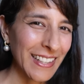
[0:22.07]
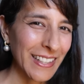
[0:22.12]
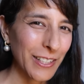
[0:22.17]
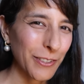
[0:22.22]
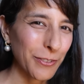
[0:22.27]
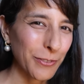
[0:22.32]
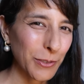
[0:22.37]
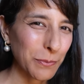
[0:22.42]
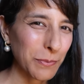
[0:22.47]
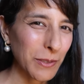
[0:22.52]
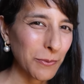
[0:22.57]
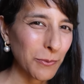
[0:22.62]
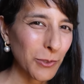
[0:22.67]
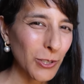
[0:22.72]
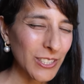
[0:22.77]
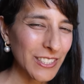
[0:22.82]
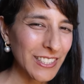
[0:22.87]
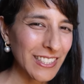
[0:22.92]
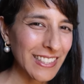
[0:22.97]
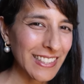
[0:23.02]
If you've been
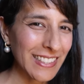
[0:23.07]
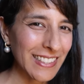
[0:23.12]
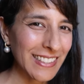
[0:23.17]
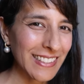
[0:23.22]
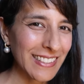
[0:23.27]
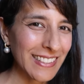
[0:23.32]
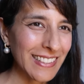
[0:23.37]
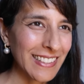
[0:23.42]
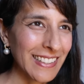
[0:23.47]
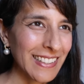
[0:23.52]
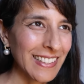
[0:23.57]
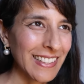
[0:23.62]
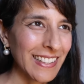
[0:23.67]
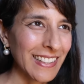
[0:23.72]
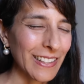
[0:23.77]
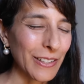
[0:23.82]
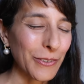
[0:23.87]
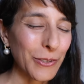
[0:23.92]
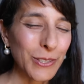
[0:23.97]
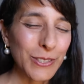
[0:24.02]
watching
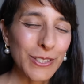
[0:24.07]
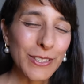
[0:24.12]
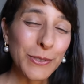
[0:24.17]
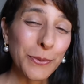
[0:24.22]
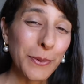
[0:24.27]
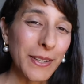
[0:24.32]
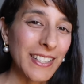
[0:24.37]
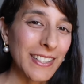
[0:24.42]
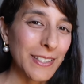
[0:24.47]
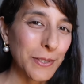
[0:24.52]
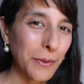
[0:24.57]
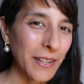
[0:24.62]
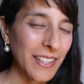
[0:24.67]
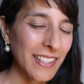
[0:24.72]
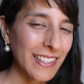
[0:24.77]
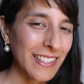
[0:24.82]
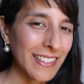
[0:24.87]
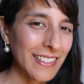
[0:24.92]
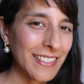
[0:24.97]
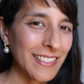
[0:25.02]
across twenty
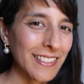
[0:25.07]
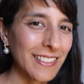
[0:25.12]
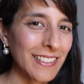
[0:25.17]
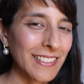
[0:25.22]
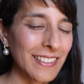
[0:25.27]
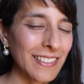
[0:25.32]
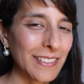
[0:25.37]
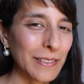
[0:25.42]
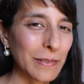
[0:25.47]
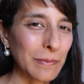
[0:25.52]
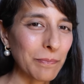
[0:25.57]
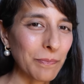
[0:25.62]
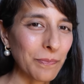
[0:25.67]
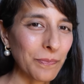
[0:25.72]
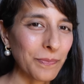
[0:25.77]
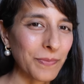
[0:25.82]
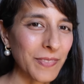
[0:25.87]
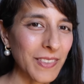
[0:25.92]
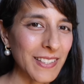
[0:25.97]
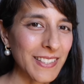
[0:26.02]
twenty to
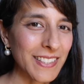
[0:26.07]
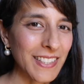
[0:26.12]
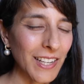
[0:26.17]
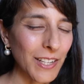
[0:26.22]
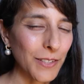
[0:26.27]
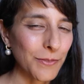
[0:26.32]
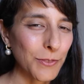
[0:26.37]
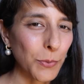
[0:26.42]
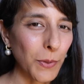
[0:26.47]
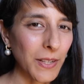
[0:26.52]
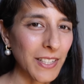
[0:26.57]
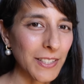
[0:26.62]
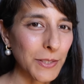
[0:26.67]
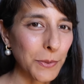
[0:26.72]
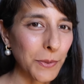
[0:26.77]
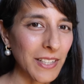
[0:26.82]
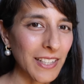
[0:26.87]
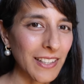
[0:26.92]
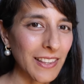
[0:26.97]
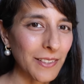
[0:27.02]
the start of twenty
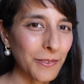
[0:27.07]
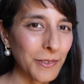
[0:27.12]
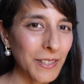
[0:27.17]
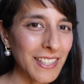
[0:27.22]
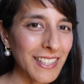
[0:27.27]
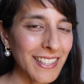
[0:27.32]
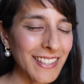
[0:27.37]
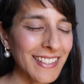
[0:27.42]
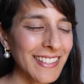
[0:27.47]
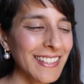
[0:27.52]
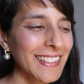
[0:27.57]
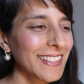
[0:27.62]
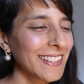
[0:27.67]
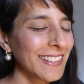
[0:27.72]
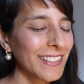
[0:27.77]
twenty-three,